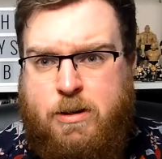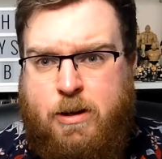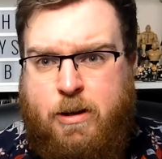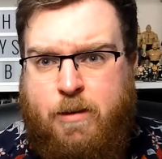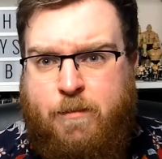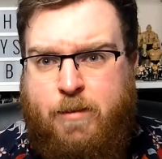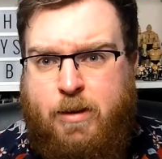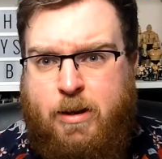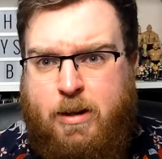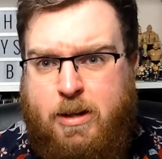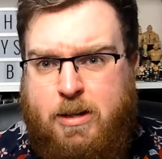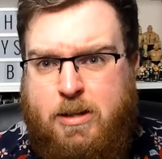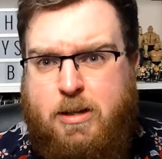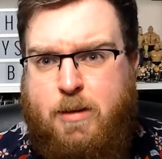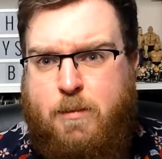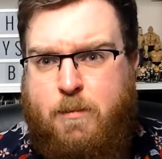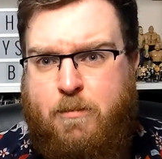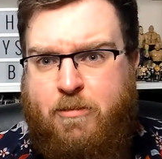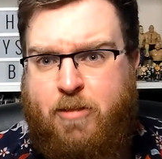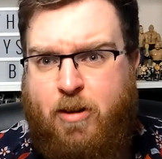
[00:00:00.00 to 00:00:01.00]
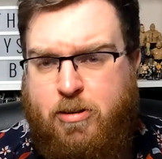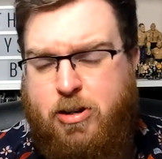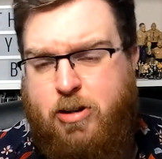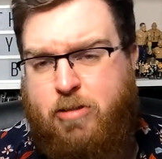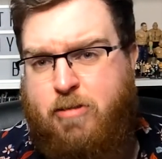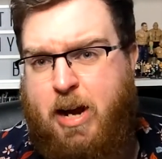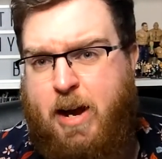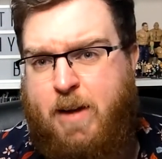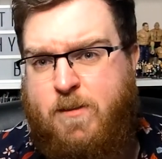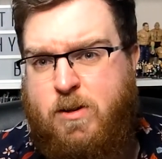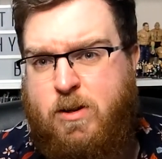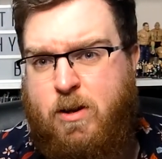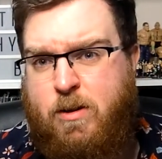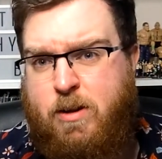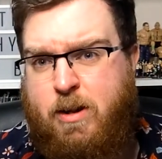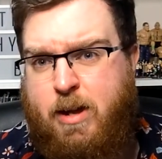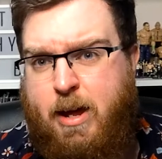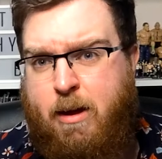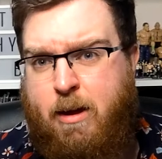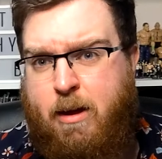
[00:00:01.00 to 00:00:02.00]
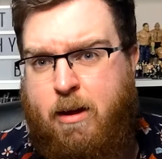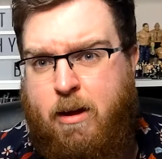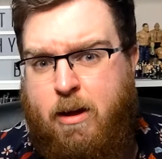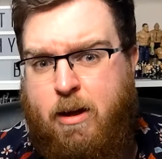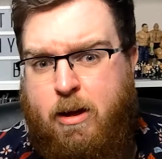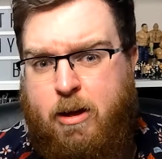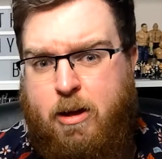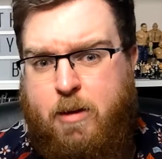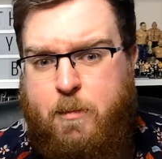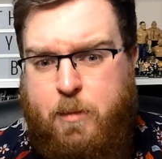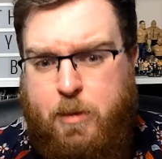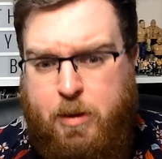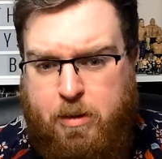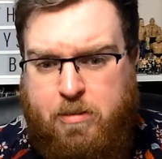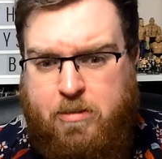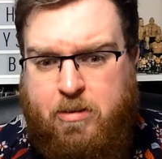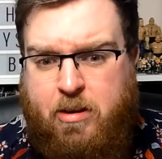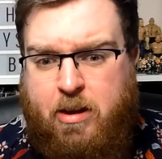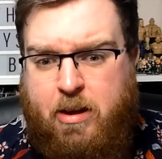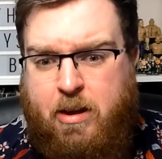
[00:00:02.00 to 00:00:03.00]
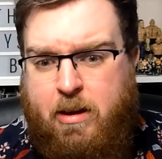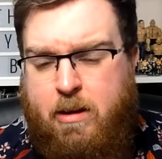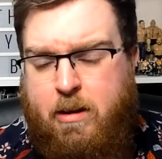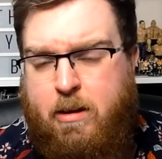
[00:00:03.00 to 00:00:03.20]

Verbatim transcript: of illicit photographs on their computer,